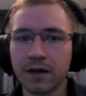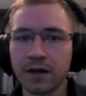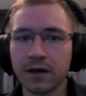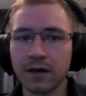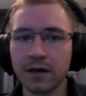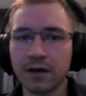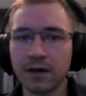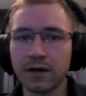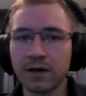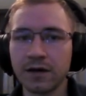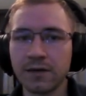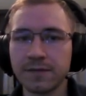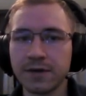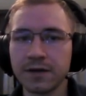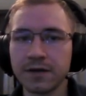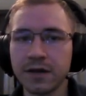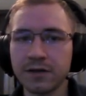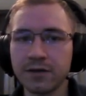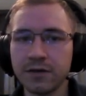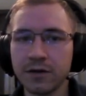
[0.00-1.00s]

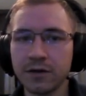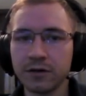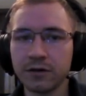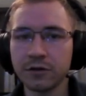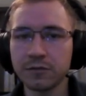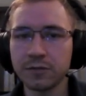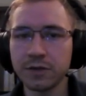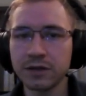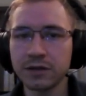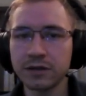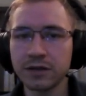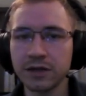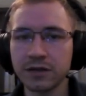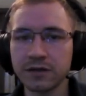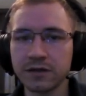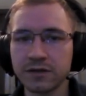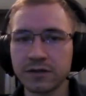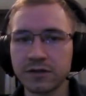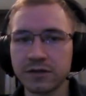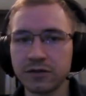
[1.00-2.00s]
Another argument
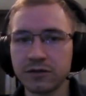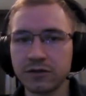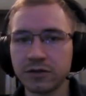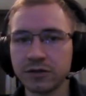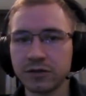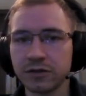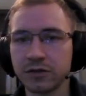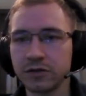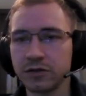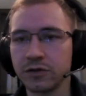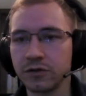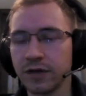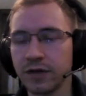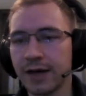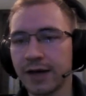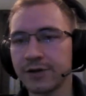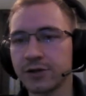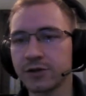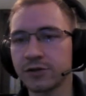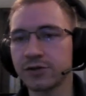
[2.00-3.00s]
is the directory to the
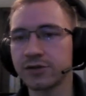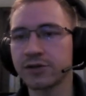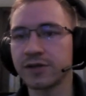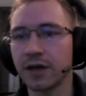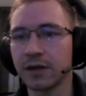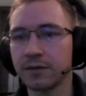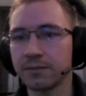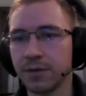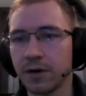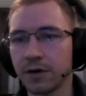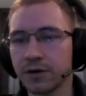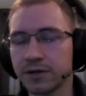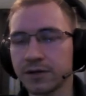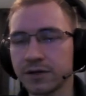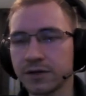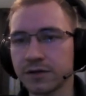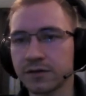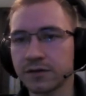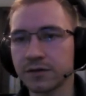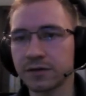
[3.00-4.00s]
actual
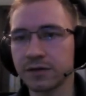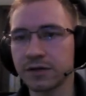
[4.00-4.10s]
sandbox.